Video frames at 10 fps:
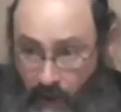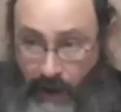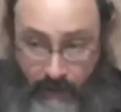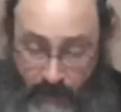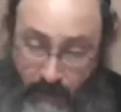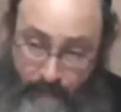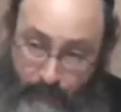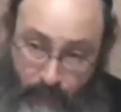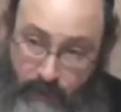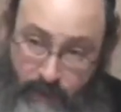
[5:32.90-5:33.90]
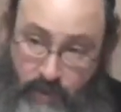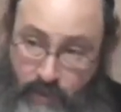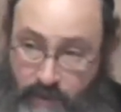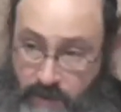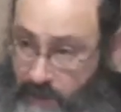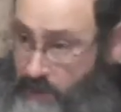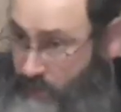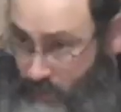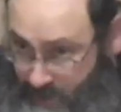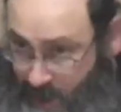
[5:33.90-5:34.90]
you're right, one of the trumas
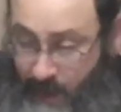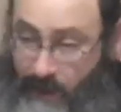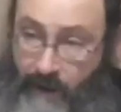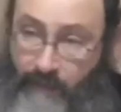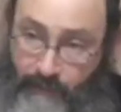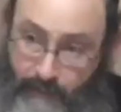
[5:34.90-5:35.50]
mentioned was not a half.